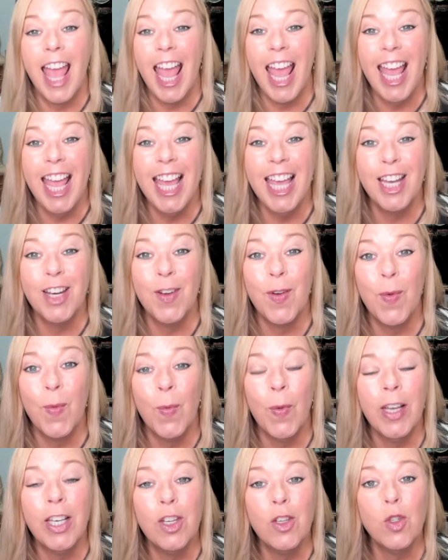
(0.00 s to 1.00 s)
And
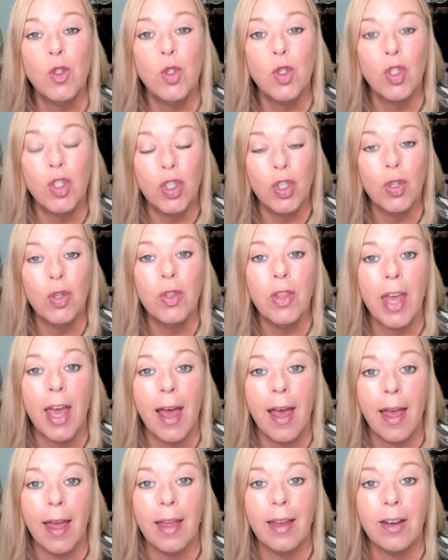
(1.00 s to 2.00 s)
when you do
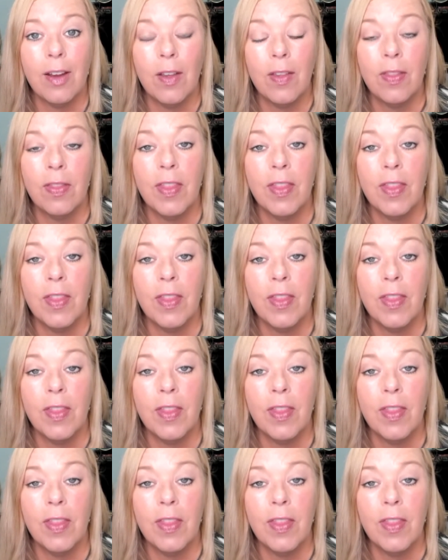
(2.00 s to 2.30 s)
that,